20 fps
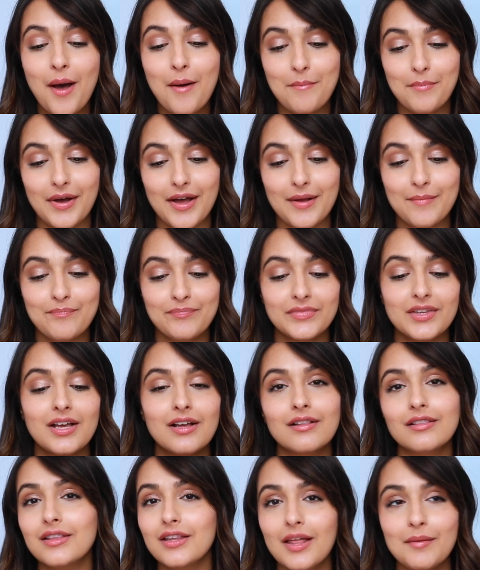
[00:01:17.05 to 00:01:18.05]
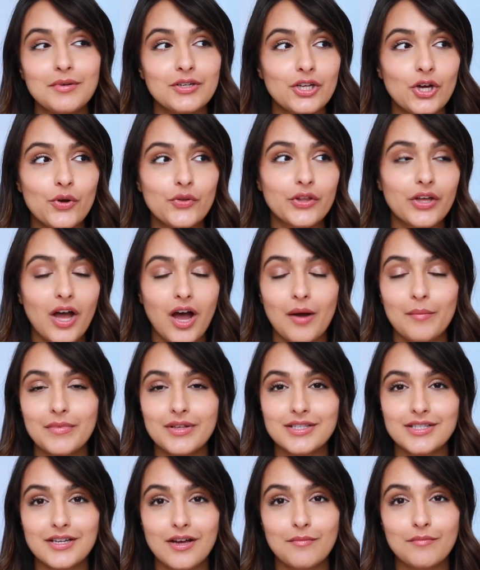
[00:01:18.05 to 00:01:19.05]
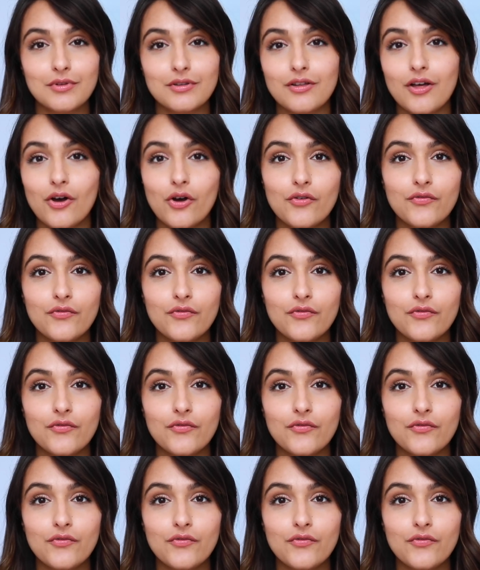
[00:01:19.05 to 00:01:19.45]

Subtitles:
But let me know in the comments down below